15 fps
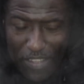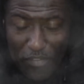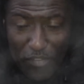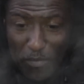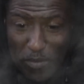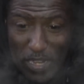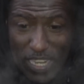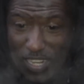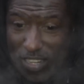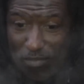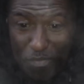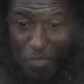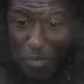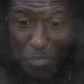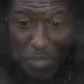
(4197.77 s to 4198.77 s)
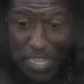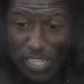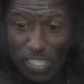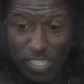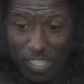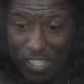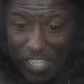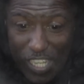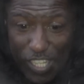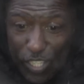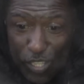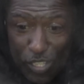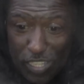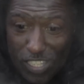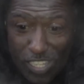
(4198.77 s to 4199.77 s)
from there it's just
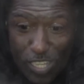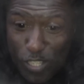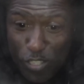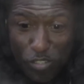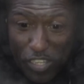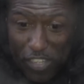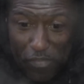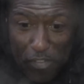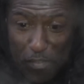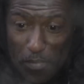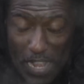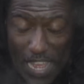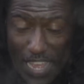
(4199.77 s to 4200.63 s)
his history from